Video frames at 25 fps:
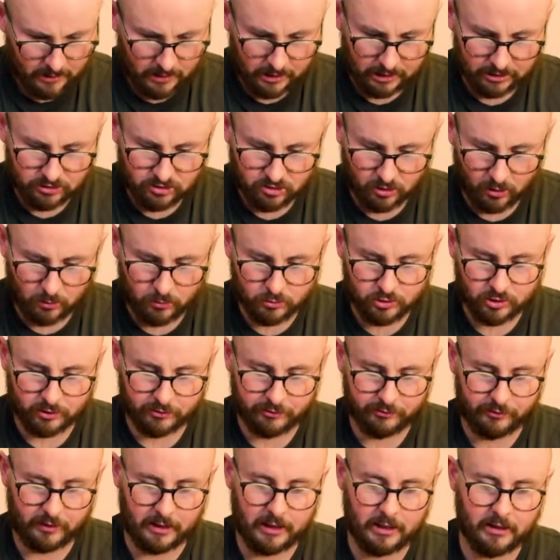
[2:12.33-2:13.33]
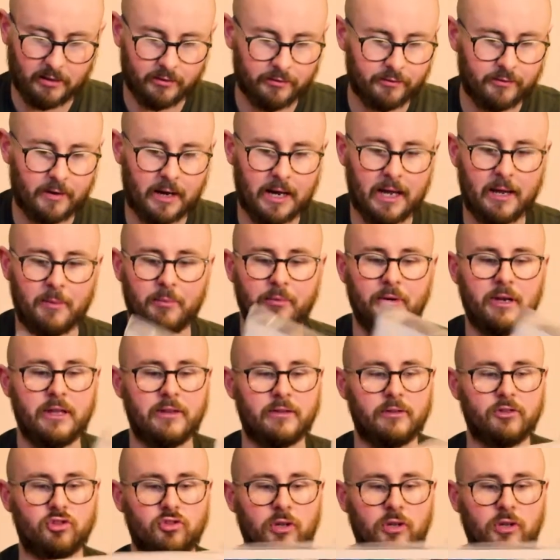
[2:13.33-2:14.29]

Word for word: a soldier fighting a fire-breathing